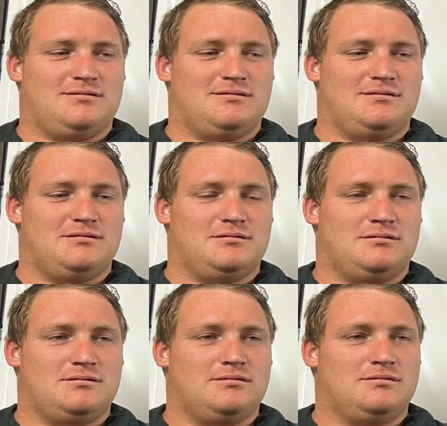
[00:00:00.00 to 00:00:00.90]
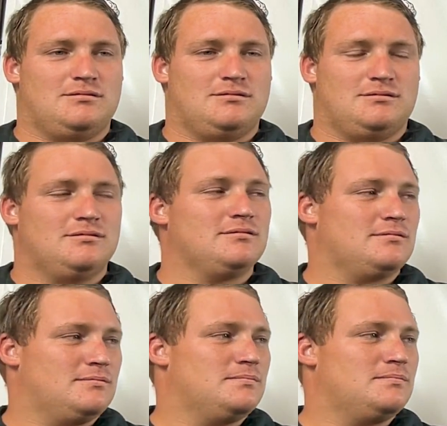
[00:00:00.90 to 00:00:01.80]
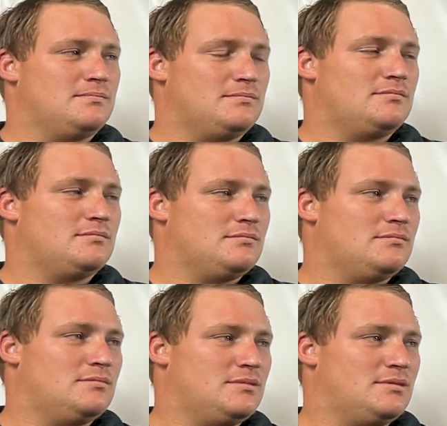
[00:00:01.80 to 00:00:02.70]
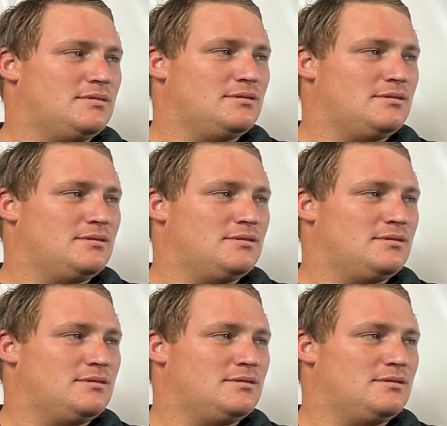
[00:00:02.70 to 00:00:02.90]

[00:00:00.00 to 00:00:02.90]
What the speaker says: (silent)